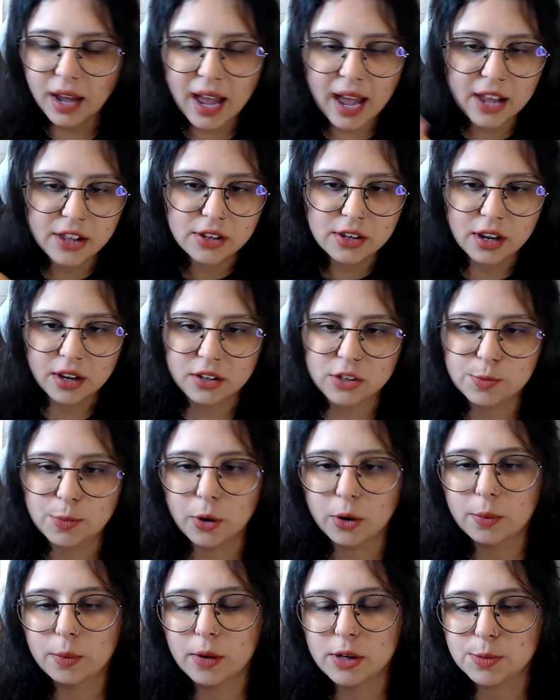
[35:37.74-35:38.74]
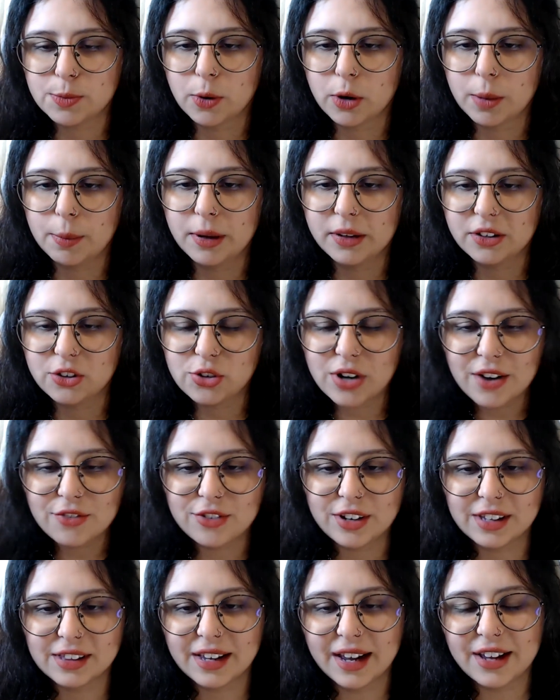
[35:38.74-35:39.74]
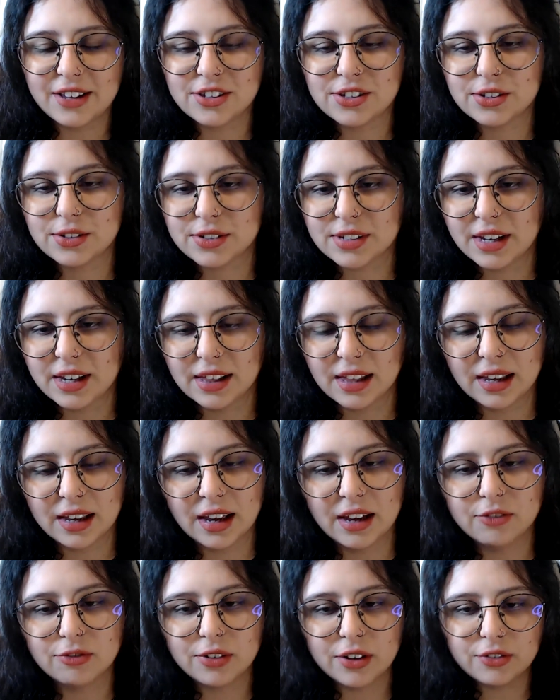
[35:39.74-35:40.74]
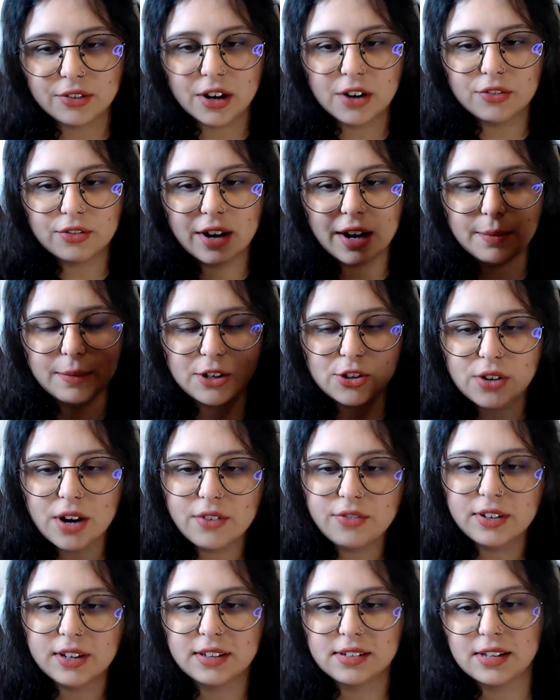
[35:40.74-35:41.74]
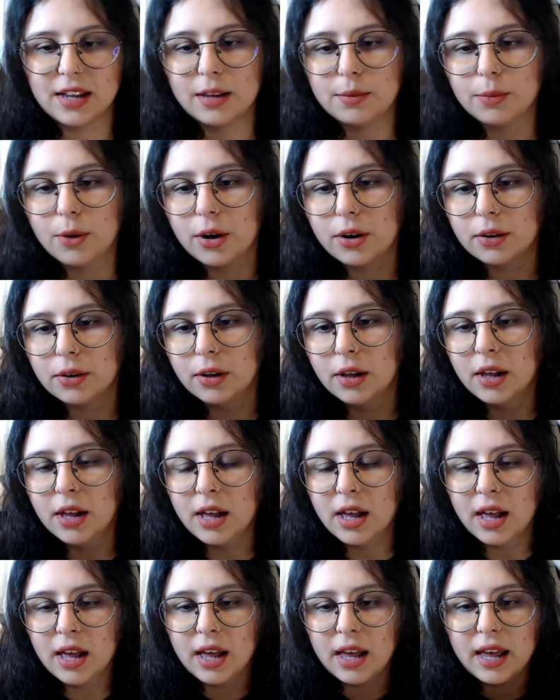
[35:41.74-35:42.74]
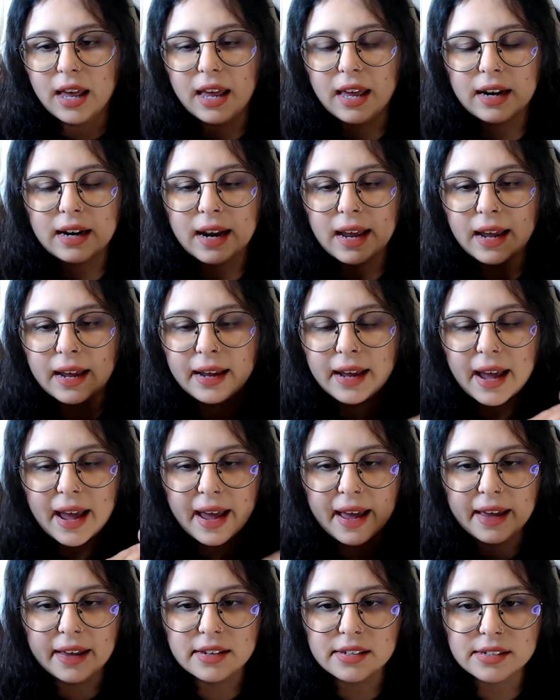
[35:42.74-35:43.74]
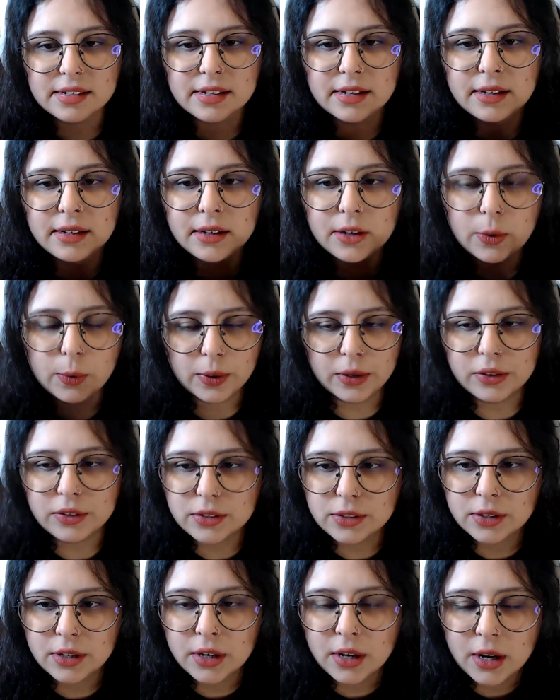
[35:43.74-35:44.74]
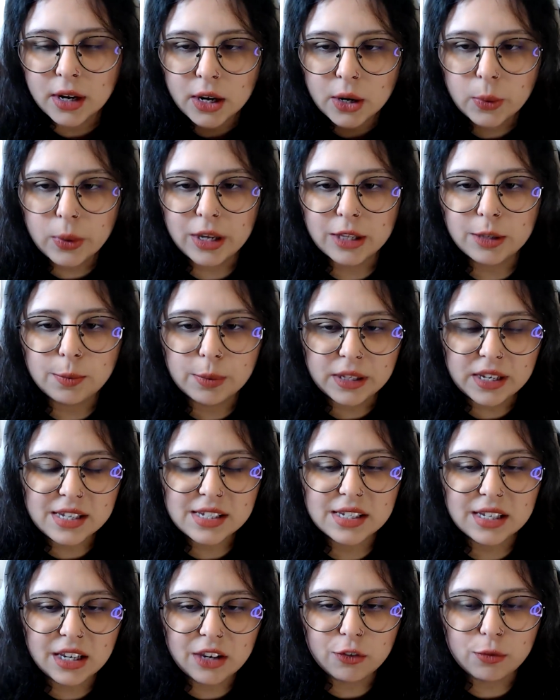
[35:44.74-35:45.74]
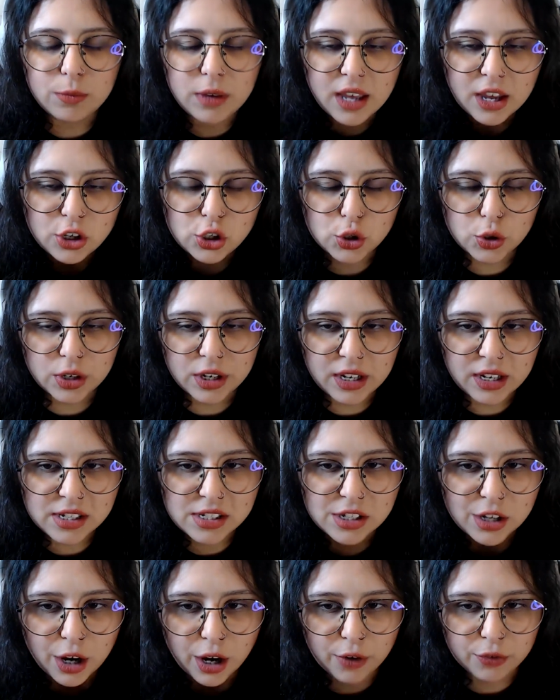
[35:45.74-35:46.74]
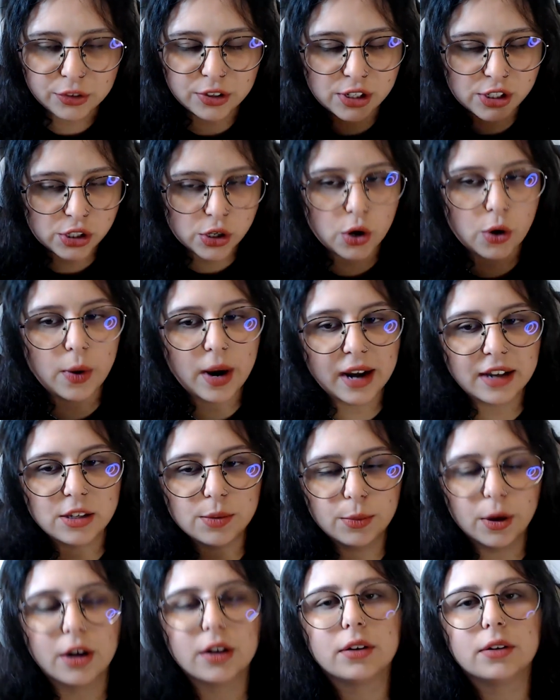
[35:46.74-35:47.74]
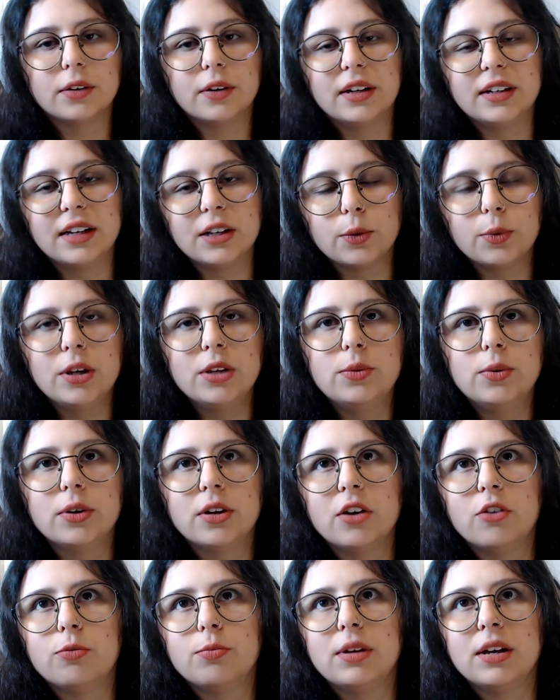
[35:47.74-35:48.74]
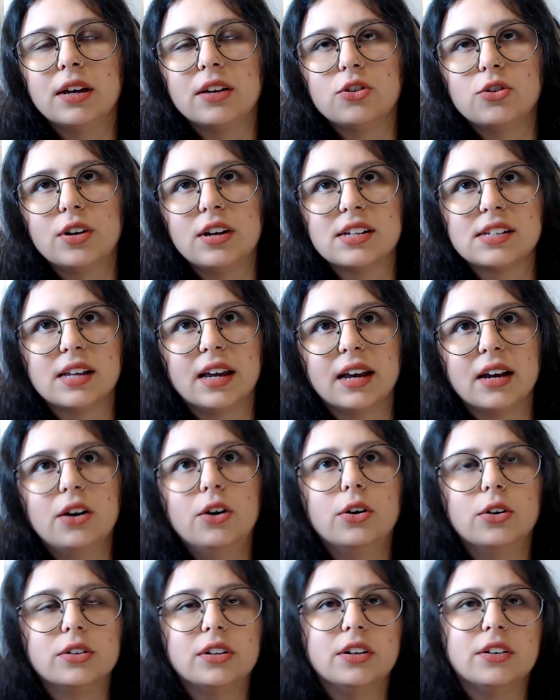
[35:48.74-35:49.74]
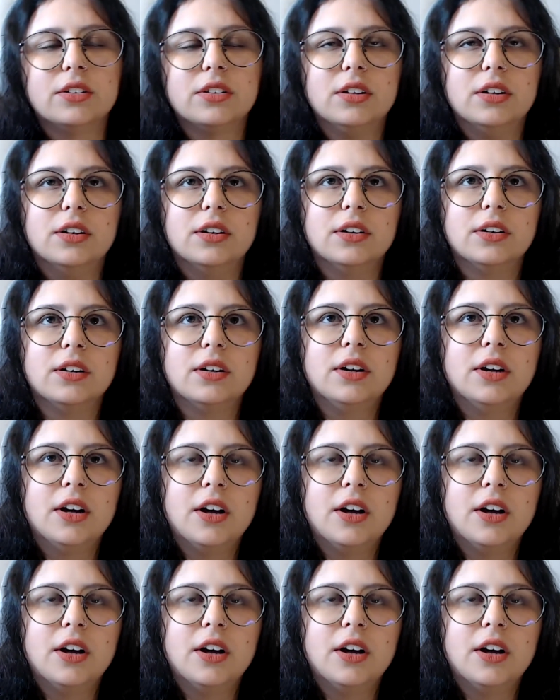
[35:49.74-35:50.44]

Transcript: I spoke about the traffic lights. So say like I verified my traffic light model, and I ask Quint, Quint, please give me a trace of this correct model. And then Quint will give me a trace like, oh, the